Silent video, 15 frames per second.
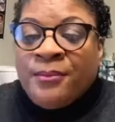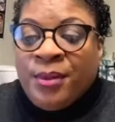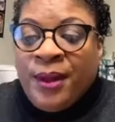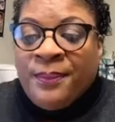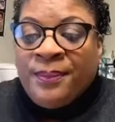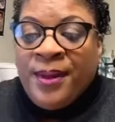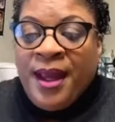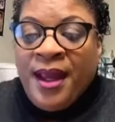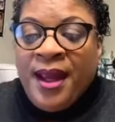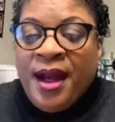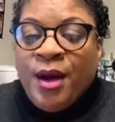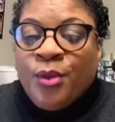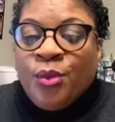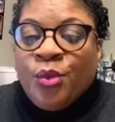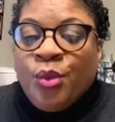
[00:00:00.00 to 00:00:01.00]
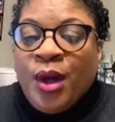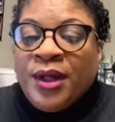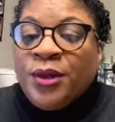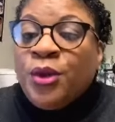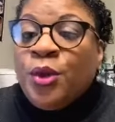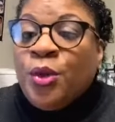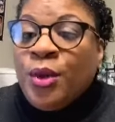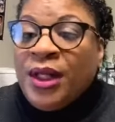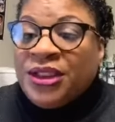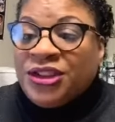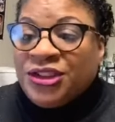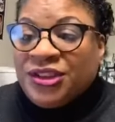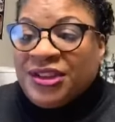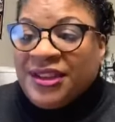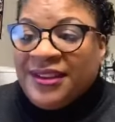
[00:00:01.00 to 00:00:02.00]
prepare one
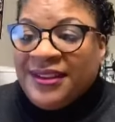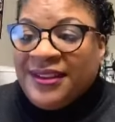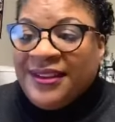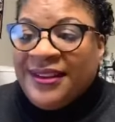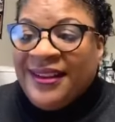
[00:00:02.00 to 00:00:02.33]
question.